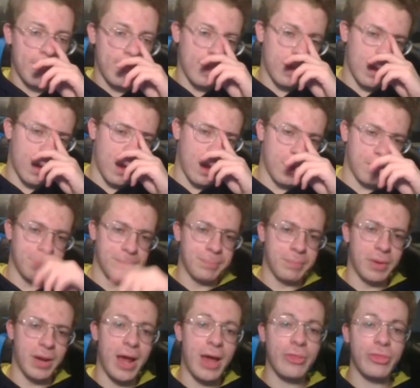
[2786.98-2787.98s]

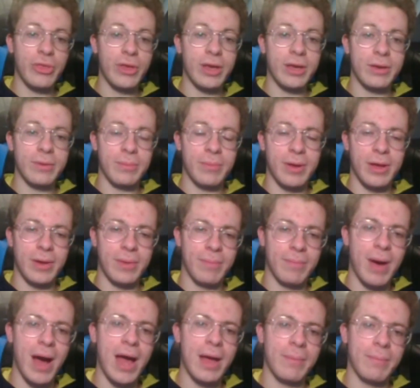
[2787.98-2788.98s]
But I think
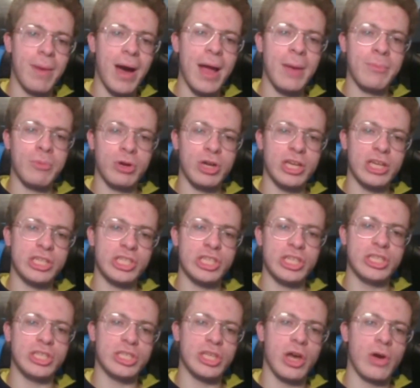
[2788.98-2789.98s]
my
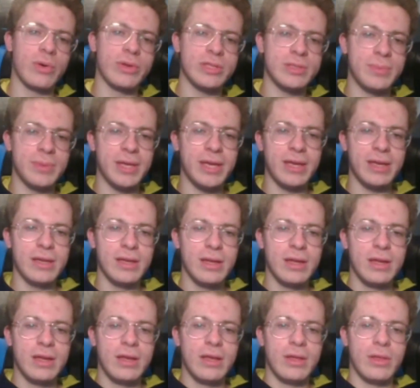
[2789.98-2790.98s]
prediction is going to be
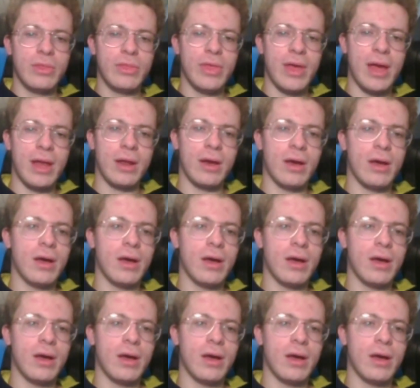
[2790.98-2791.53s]
that